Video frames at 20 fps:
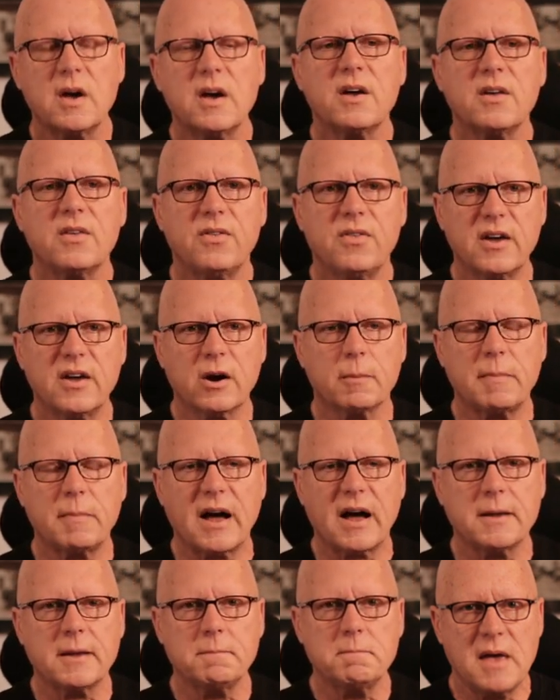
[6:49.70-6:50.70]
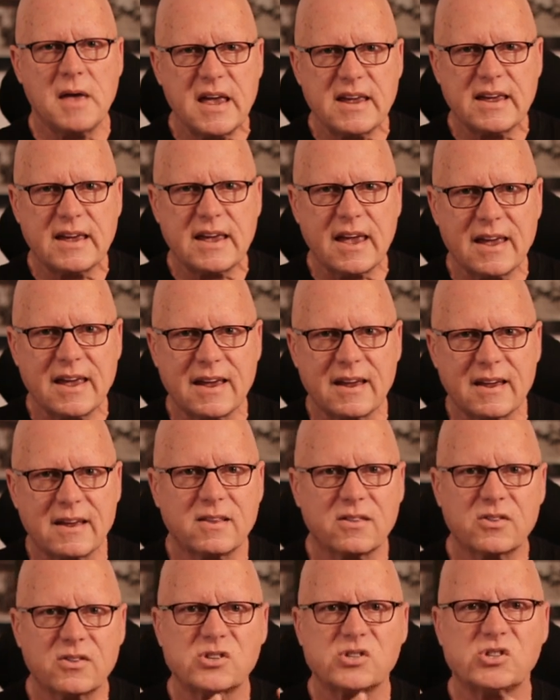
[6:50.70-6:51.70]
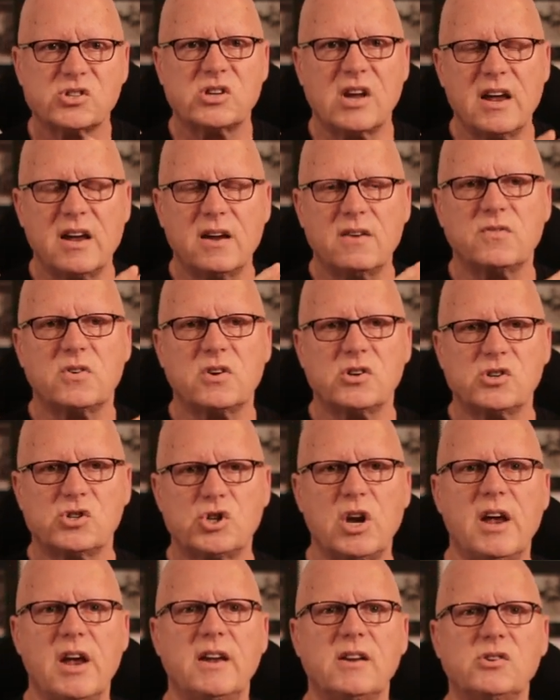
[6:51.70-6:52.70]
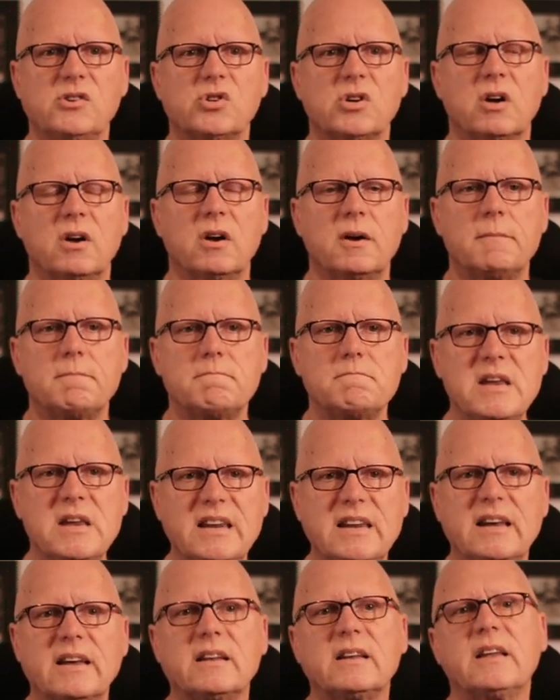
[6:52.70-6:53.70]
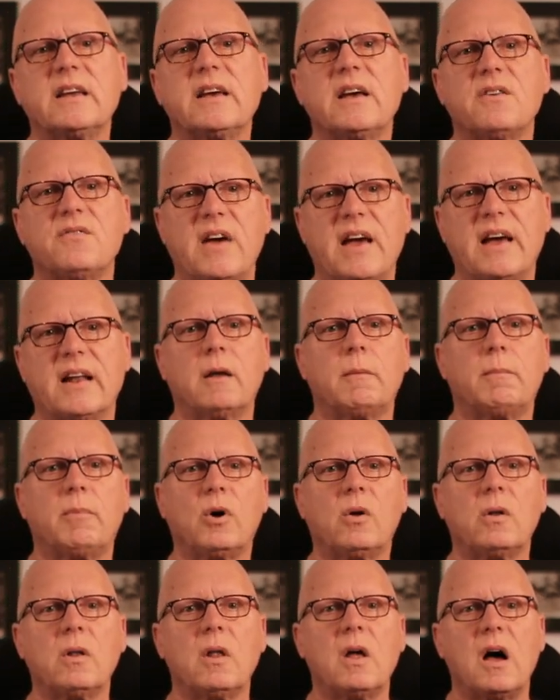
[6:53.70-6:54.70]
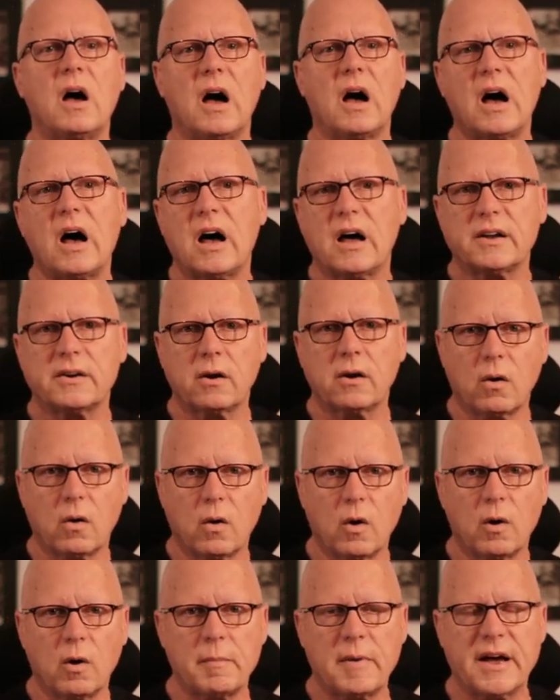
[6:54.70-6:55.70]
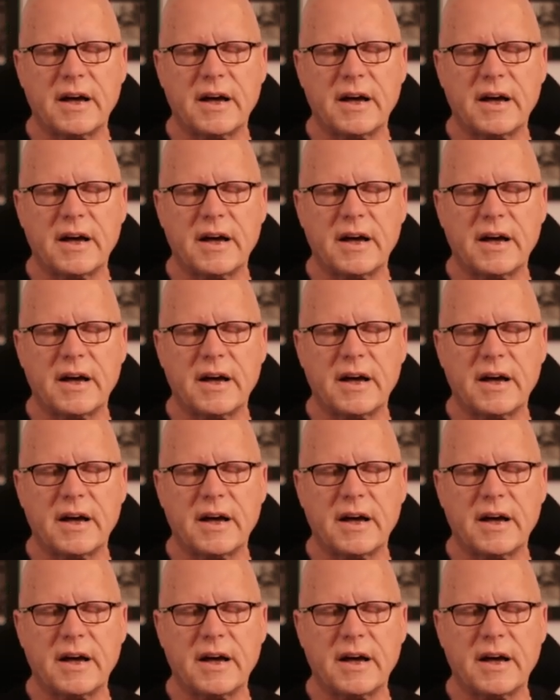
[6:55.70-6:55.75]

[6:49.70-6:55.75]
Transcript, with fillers: thereby making the saved change immediately available on all my